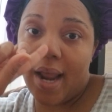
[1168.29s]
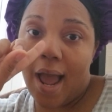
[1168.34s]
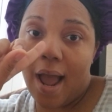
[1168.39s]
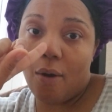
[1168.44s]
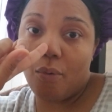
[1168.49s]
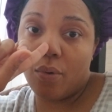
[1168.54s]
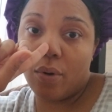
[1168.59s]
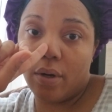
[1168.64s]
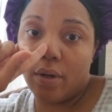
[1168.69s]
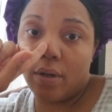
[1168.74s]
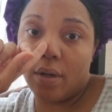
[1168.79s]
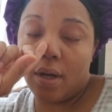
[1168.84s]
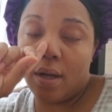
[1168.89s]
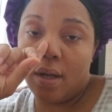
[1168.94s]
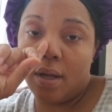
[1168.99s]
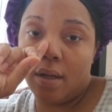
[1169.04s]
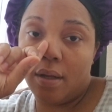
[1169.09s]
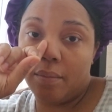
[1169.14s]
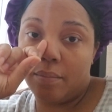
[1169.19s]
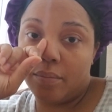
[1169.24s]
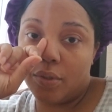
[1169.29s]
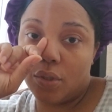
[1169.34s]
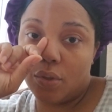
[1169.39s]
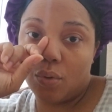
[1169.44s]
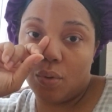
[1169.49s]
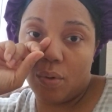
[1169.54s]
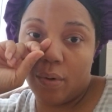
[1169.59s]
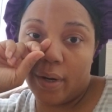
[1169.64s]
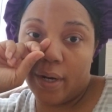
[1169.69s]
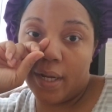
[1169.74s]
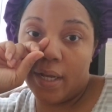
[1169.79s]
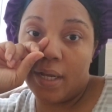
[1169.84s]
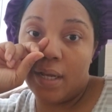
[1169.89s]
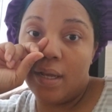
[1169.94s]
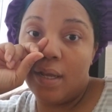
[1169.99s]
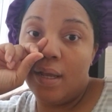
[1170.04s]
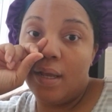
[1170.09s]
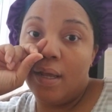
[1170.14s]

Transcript: our story